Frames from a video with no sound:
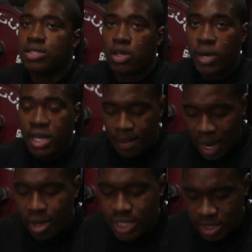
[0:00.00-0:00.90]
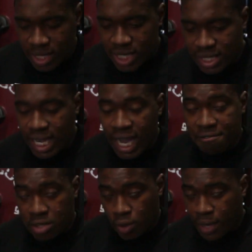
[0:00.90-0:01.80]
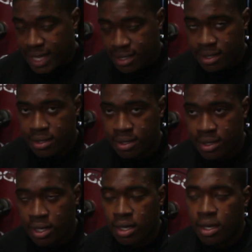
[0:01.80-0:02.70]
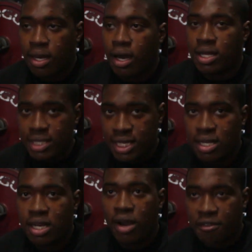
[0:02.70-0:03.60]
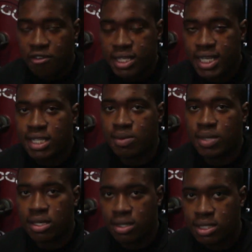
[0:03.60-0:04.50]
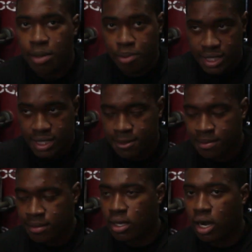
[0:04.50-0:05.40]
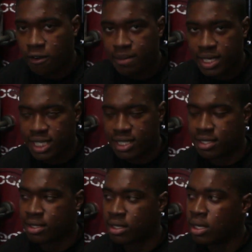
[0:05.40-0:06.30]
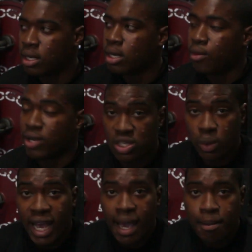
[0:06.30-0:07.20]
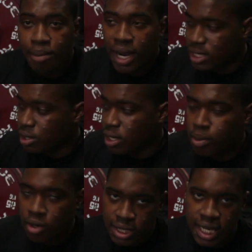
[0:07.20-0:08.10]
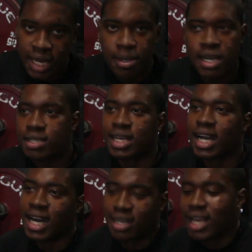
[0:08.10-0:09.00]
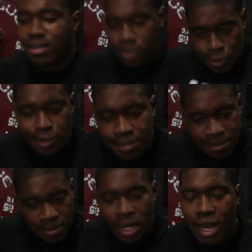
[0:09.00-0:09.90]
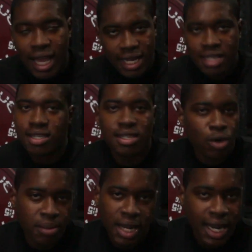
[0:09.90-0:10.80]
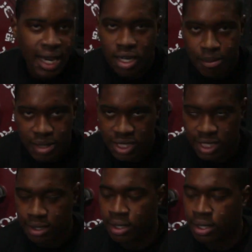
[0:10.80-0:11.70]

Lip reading: So when the bar reaches my chest, I have to wait until the referee tells me to press off my chest. Which is why I practice the pose here, because I can't like go like this because it won't be like that in competition.